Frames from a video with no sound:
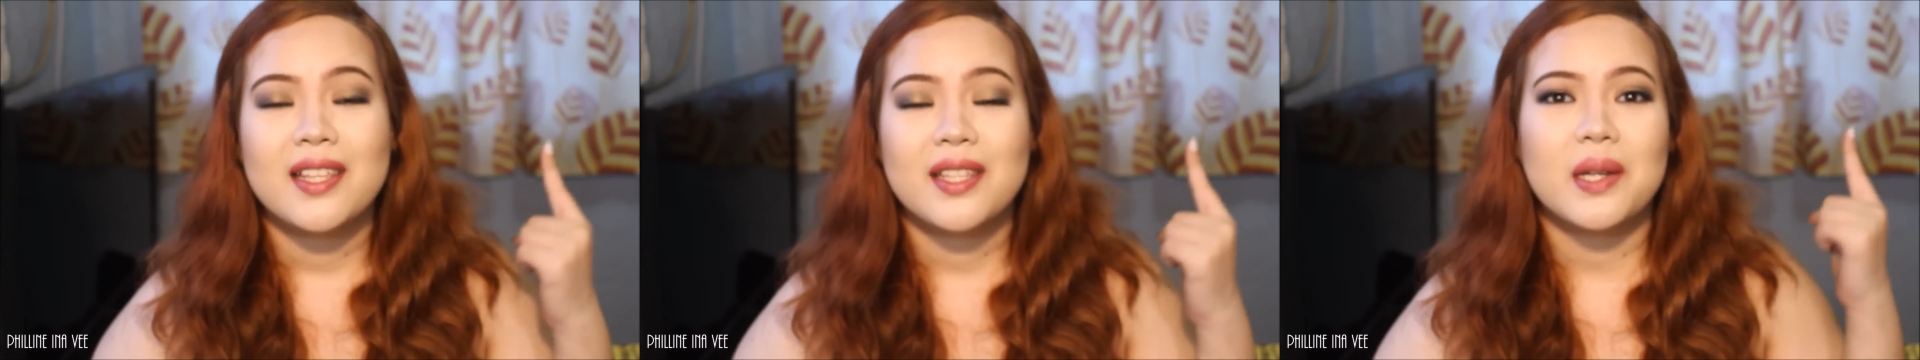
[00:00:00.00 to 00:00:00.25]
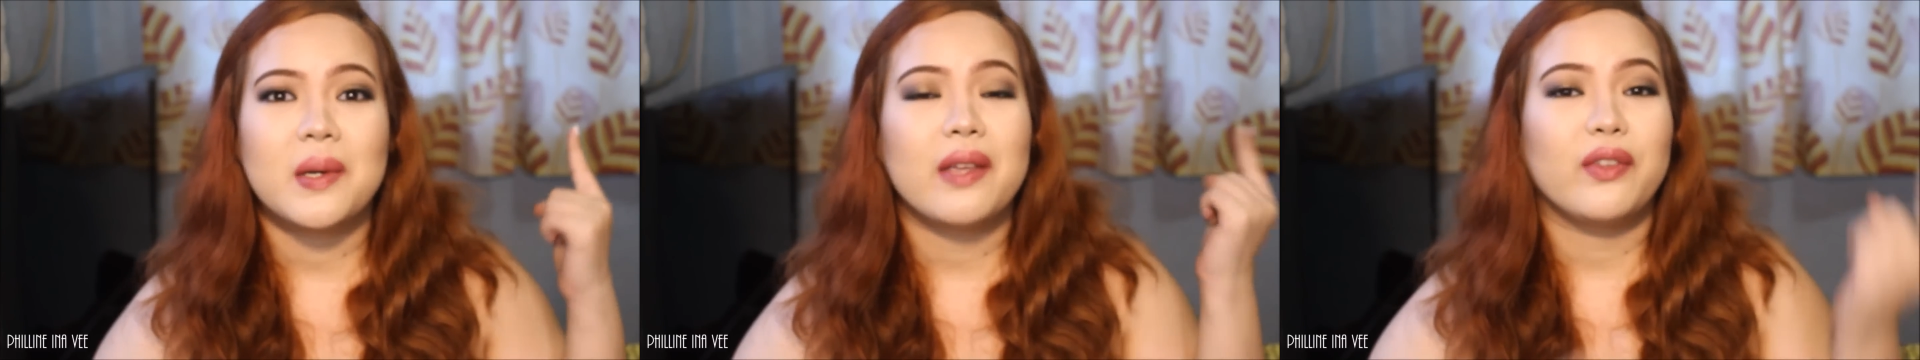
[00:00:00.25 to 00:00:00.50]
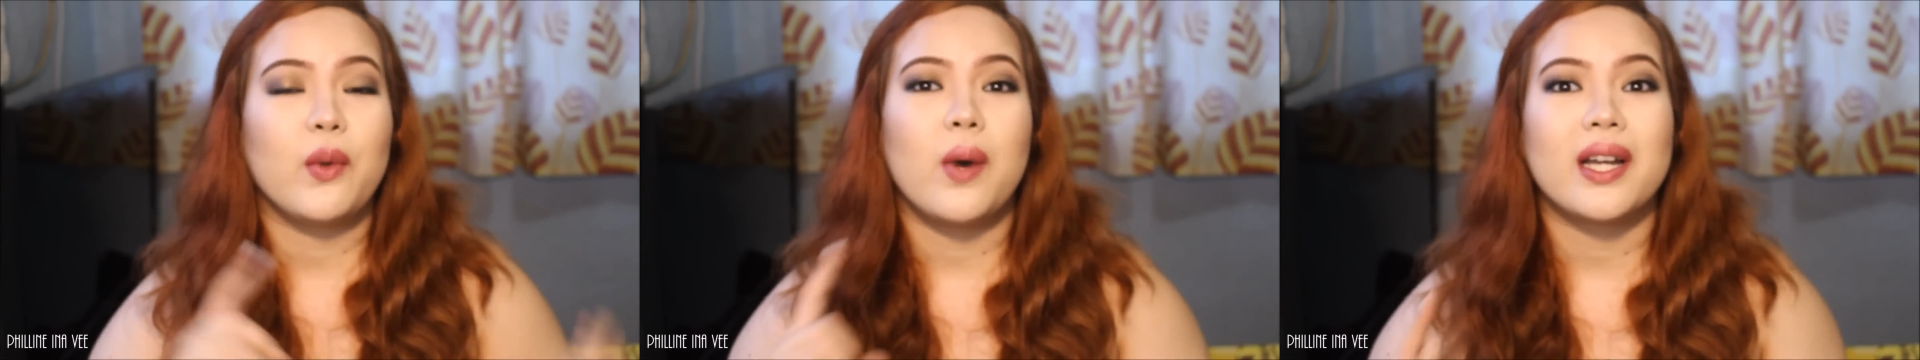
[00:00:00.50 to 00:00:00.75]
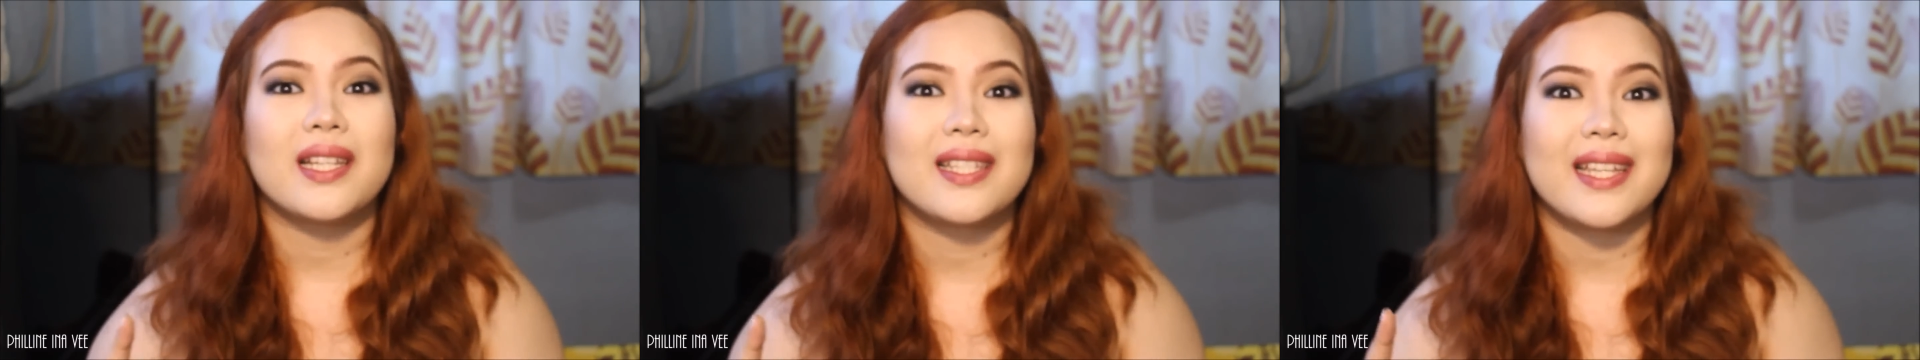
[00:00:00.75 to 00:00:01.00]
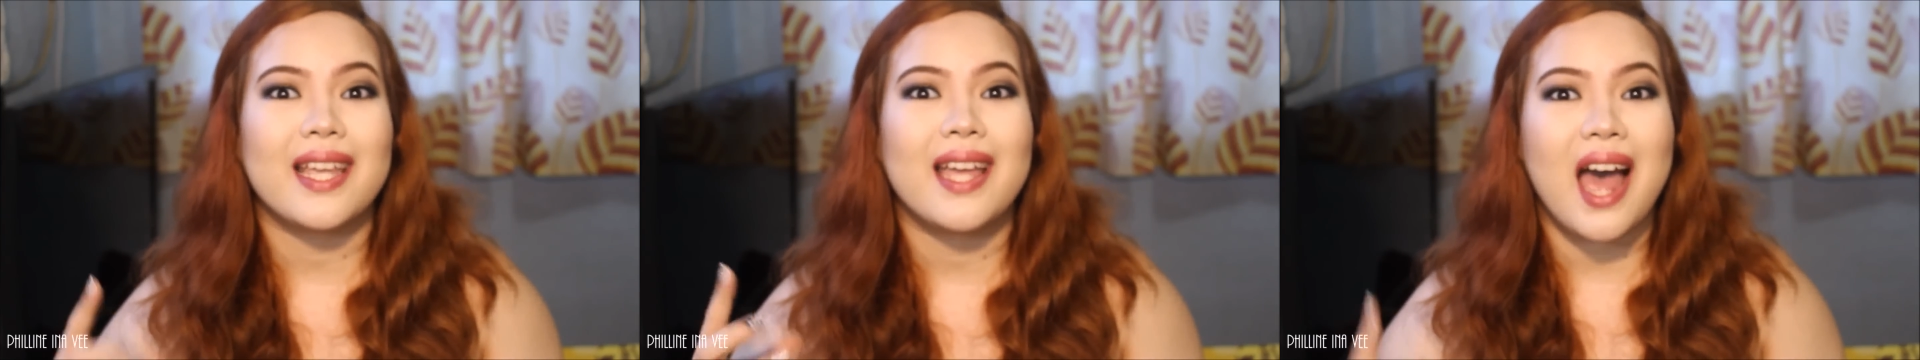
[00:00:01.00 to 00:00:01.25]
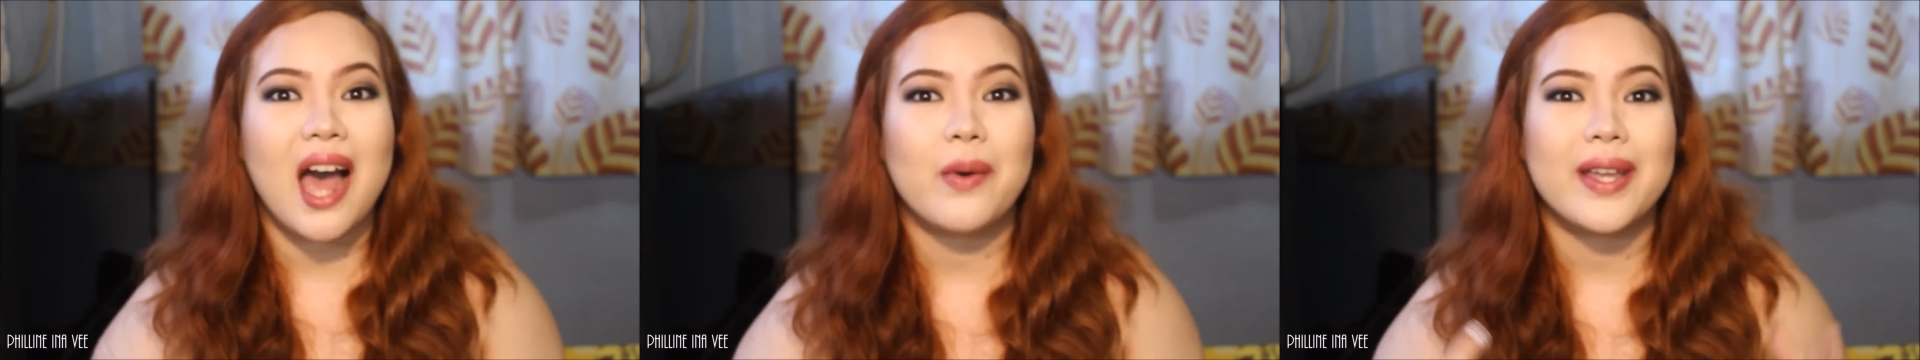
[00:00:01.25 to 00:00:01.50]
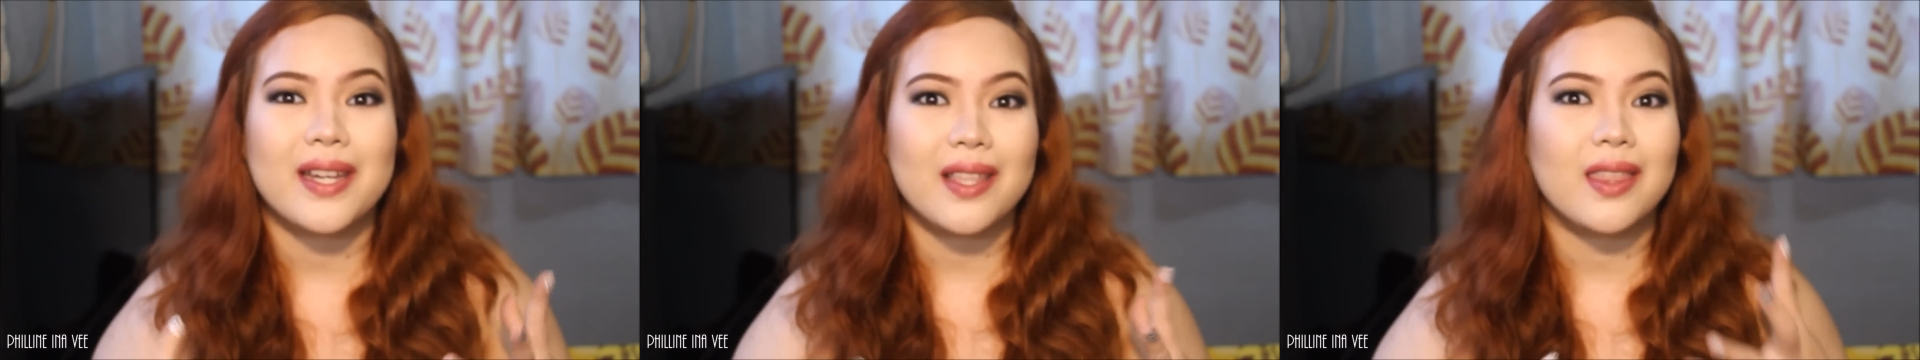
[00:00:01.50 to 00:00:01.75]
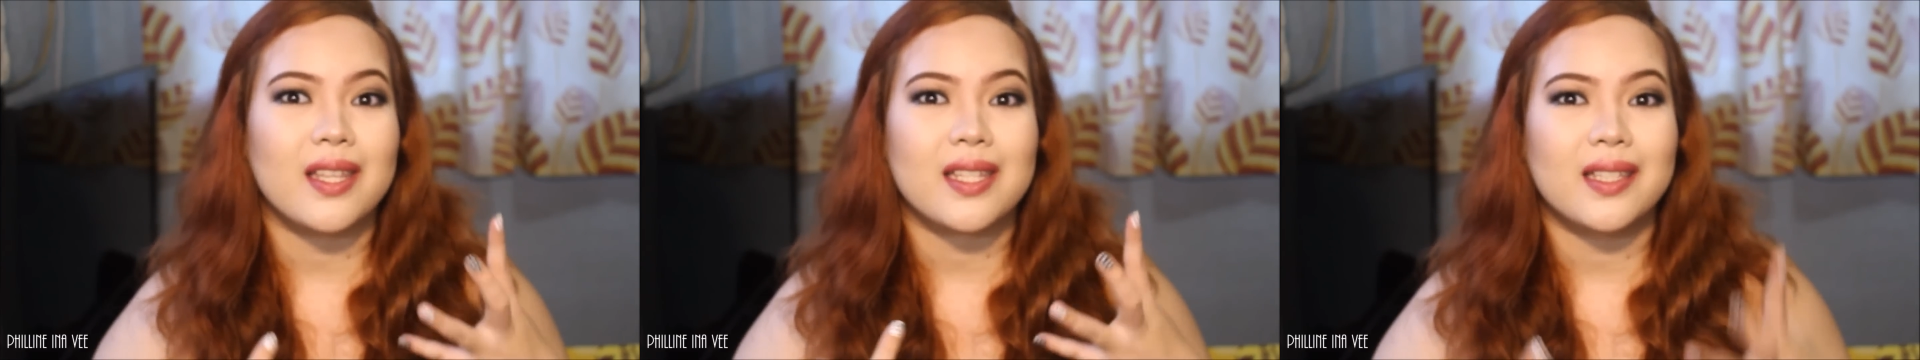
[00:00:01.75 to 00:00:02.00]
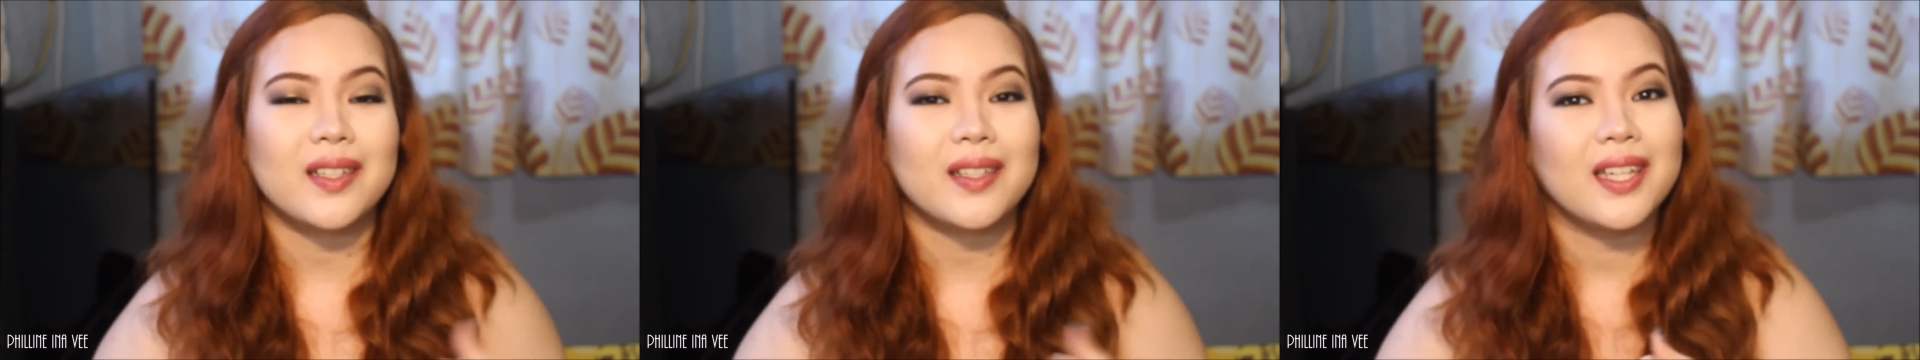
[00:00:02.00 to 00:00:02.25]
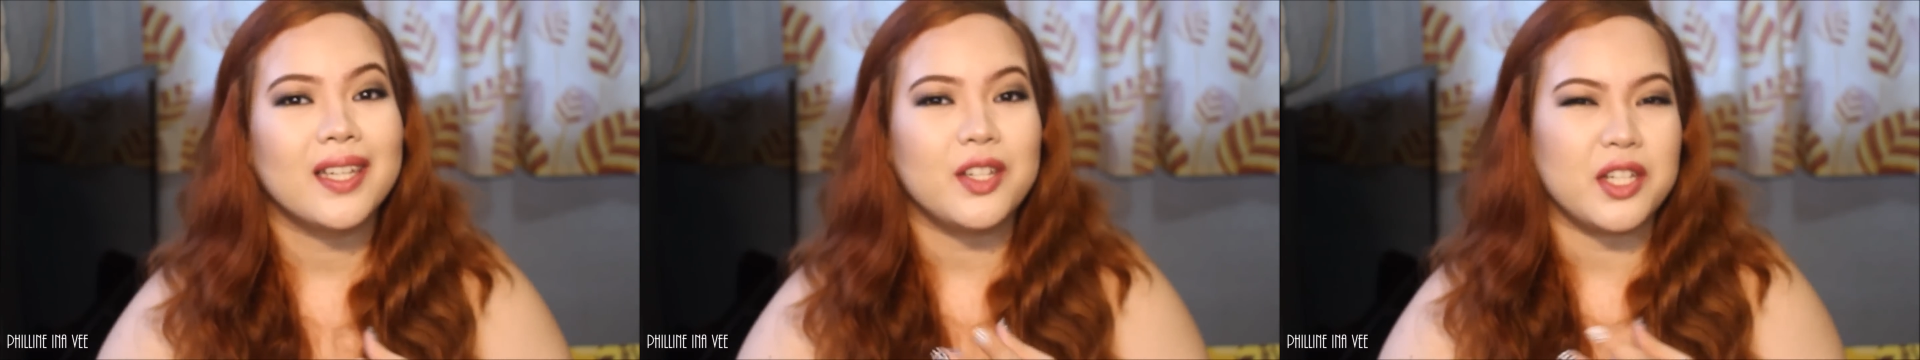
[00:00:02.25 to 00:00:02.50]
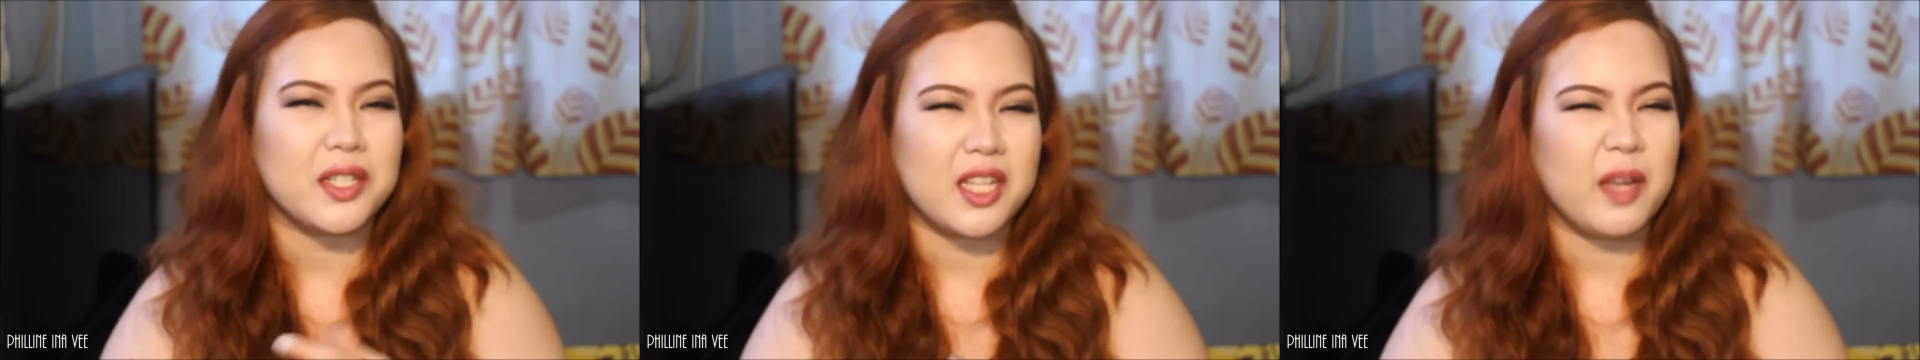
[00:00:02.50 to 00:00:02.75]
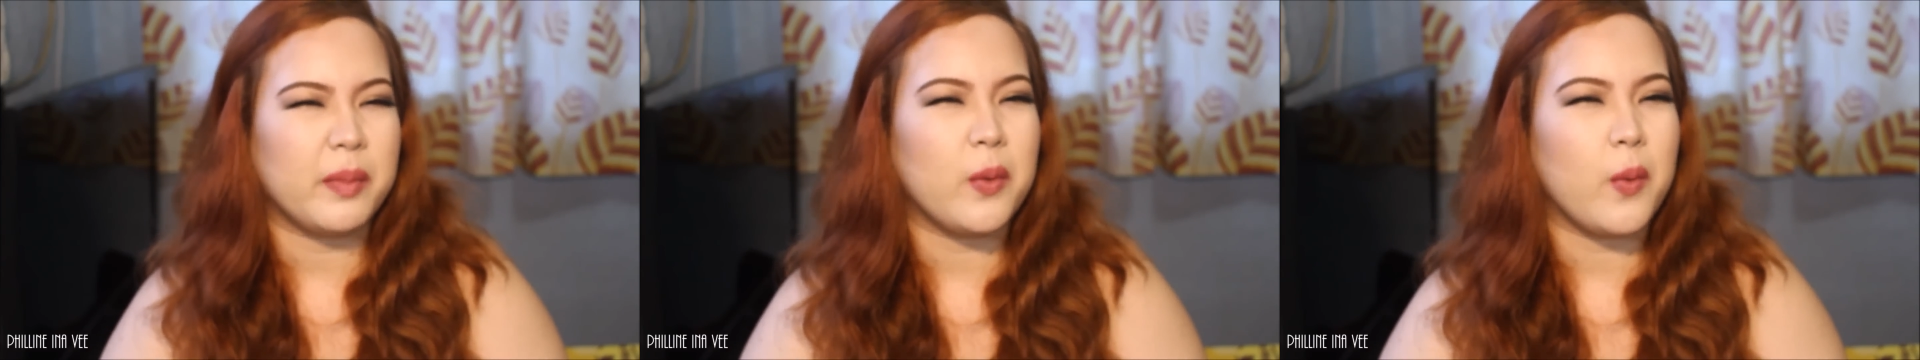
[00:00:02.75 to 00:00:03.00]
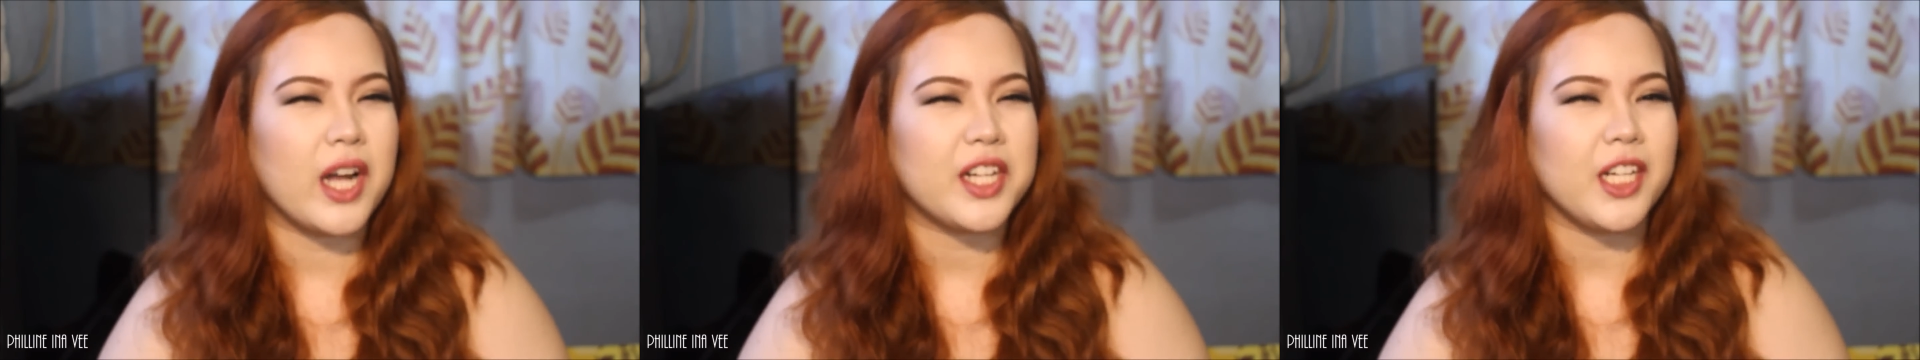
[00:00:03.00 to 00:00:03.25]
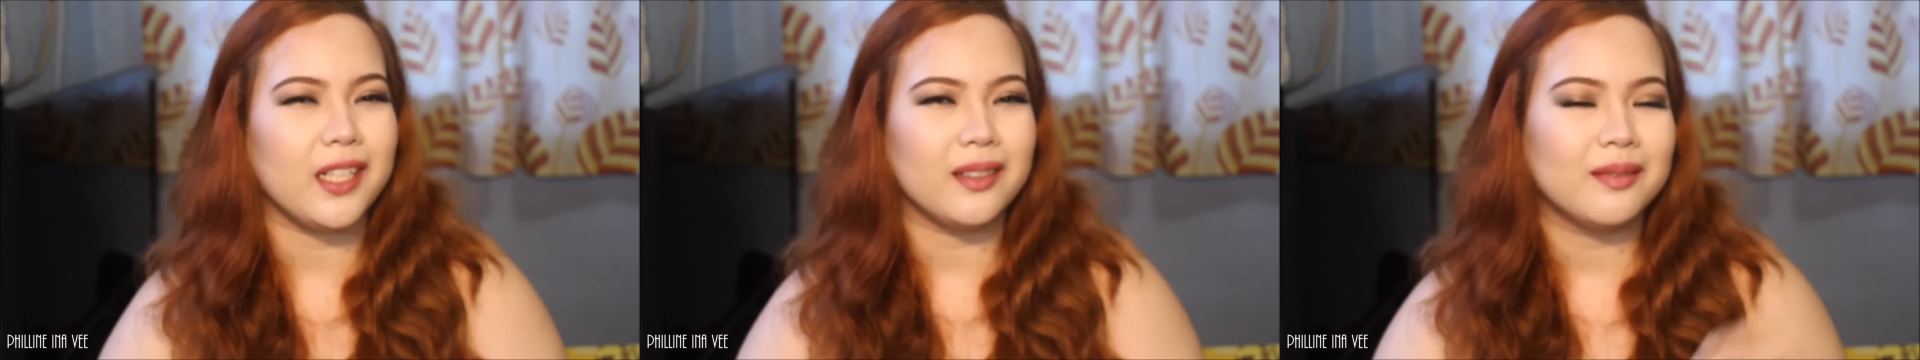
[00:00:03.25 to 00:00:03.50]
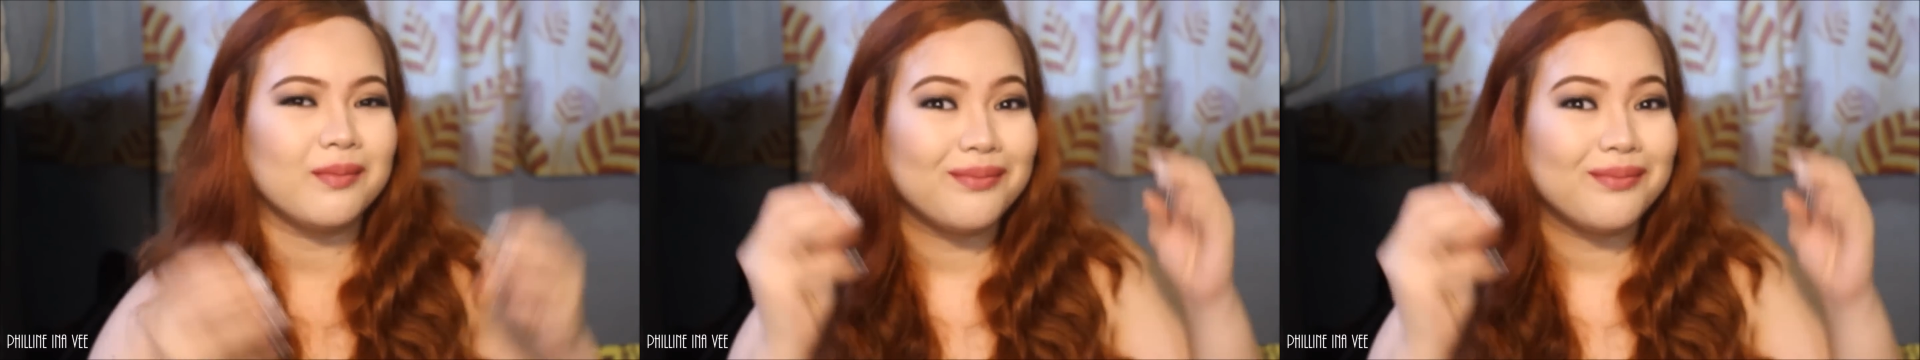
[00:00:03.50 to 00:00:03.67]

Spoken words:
So if you want to see how I did this look, just keep on watching.